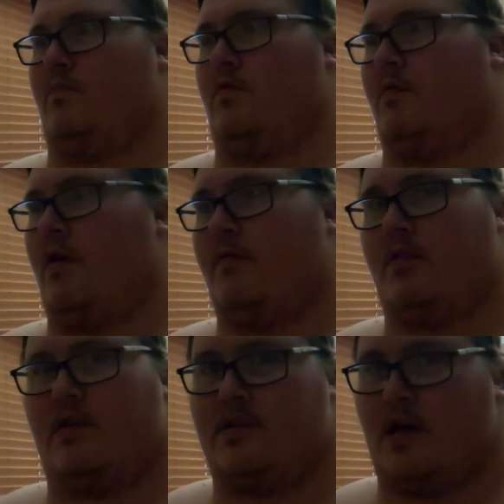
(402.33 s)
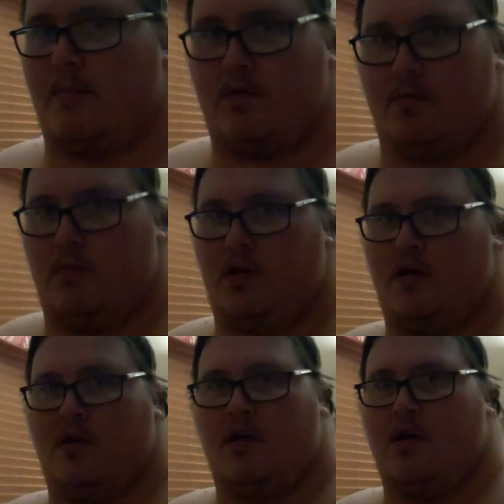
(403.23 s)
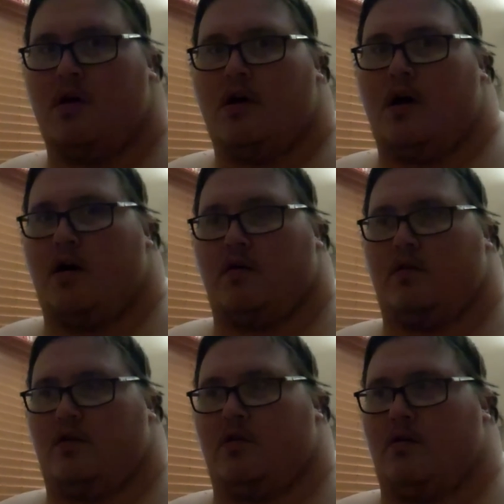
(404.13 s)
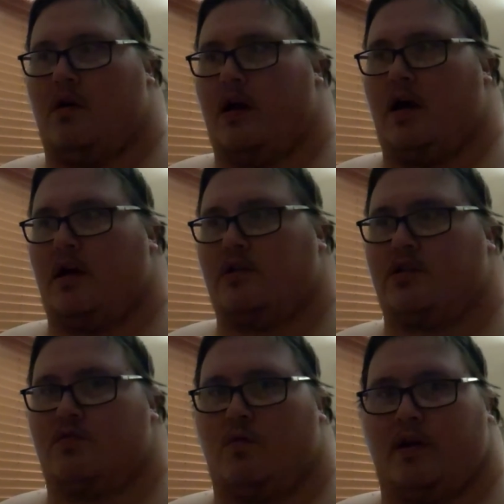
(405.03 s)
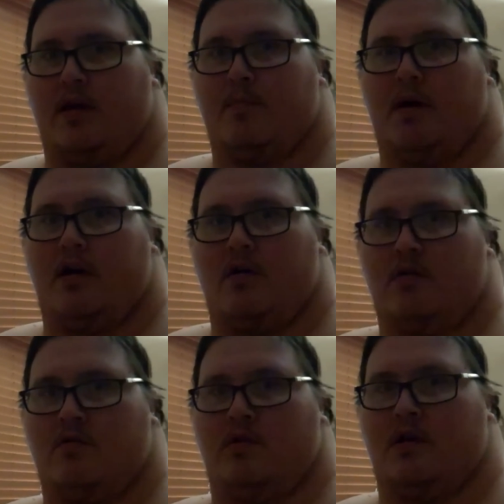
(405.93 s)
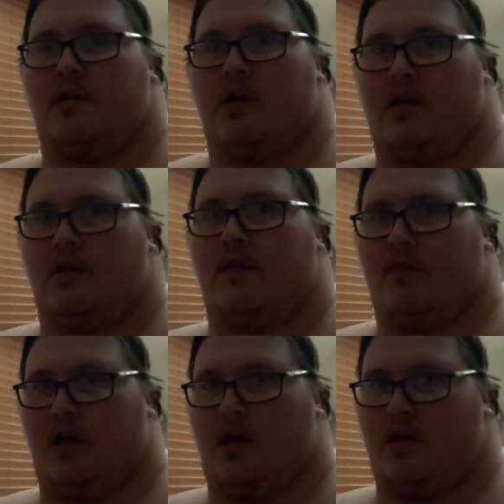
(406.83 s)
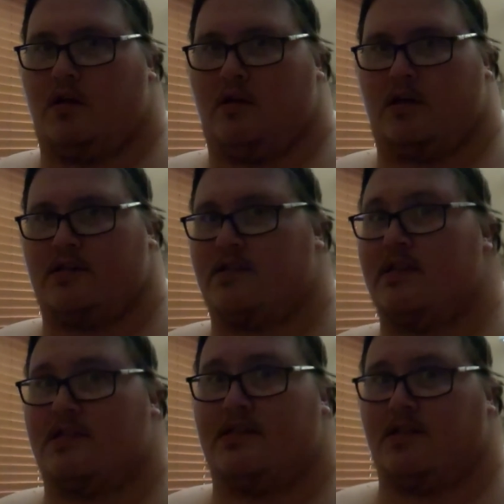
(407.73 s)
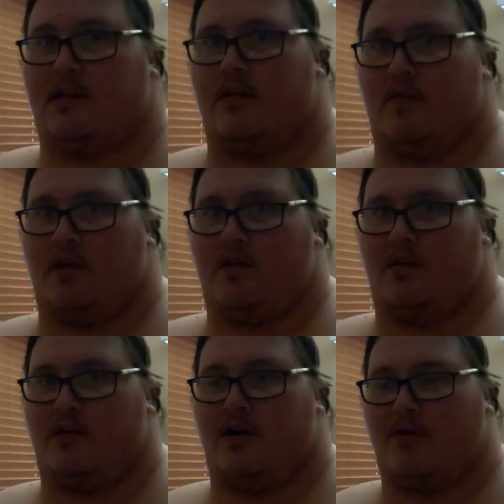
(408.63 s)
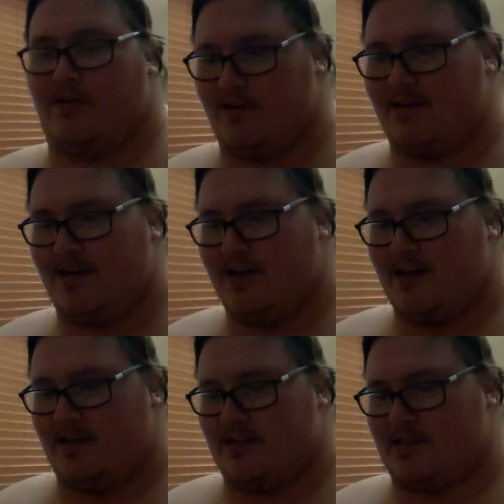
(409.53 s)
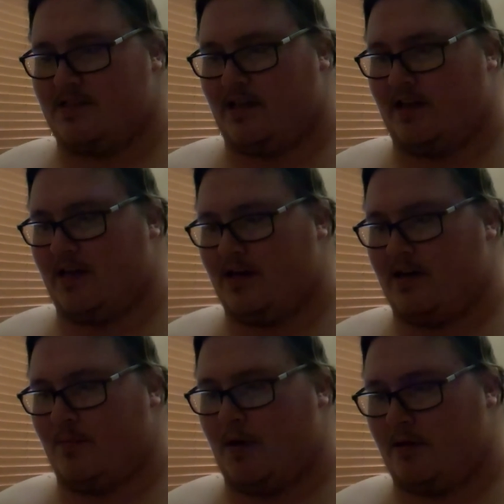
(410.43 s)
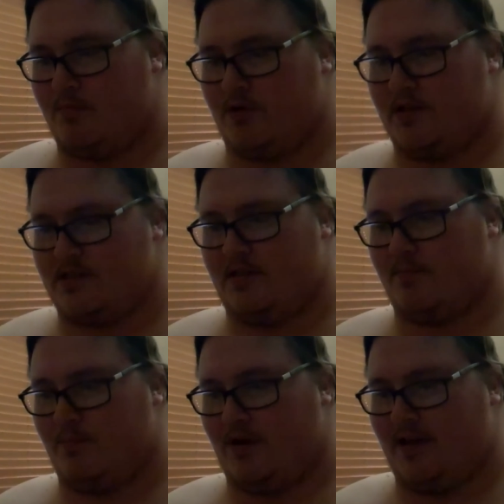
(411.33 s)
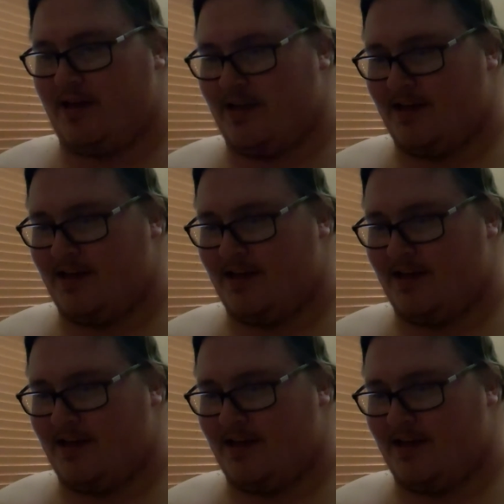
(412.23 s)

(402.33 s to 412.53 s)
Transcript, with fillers: you know, everything's happened to me, you know, I just want to get better and live again, because this isn't living, you know. This is like a bed prison. But